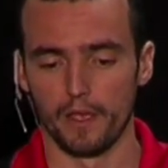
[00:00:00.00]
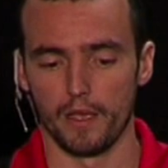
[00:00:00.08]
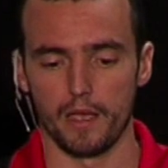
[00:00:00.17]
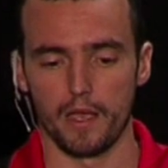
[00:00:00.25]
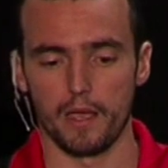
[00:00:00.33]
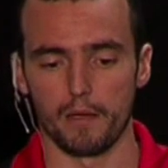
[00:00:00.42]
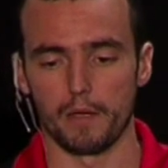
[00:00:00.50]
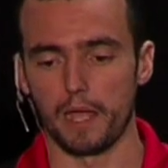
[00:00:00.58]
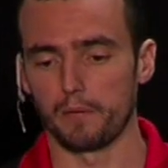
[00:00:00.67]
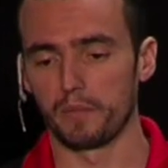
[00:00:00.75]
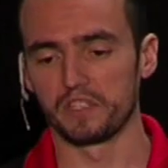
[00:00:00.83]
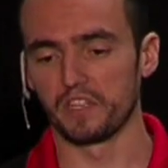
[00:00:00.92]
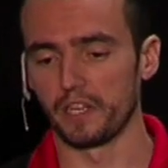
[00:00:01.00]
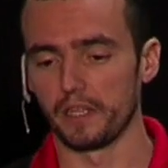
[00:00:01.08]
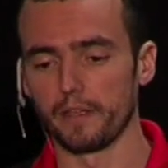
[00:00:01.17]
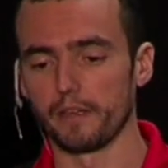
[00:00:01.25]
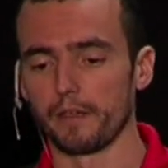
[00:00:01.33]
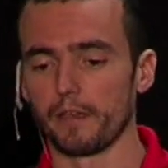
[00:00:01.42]
Uh, and
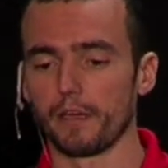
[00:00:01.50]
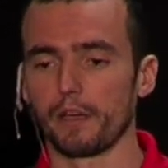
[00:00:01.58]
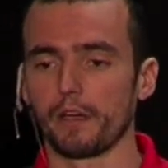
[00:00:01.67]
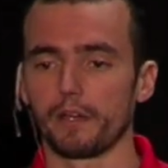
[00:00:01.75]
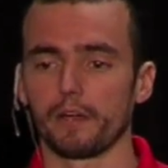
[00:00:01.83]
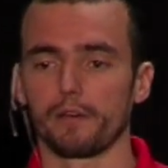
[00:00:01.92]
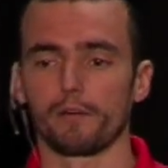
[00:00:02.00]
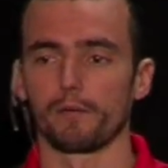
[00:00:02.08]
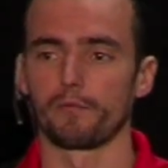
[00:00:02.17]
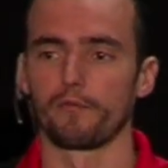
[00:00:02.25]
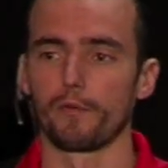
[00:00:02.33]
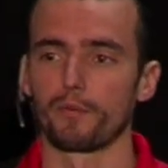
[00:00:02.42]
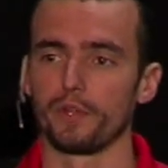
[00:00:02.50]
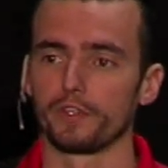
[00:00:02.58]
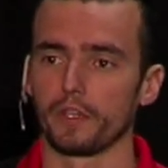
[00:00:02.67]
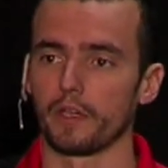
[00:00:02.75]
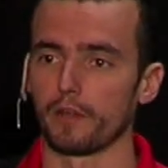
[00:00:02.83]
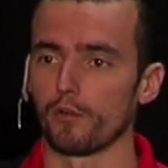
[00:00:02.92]
basically, uh, the
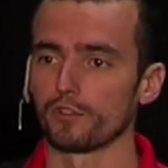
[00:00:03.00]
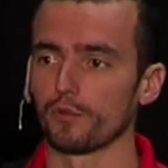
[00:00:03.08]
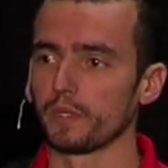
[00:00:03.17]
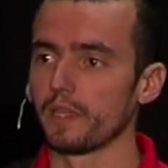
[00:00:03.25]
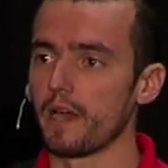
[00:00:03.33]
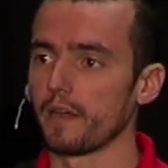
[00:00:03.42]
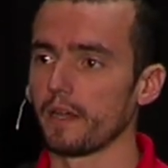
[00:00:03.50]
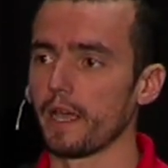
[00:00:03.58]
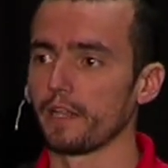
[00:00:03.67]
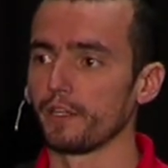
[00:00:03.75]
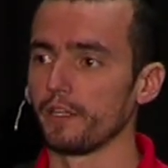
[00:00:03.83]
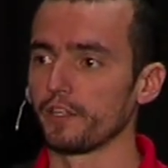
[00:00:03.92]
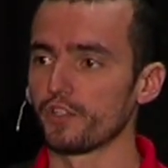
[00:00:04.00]
printing can also be done and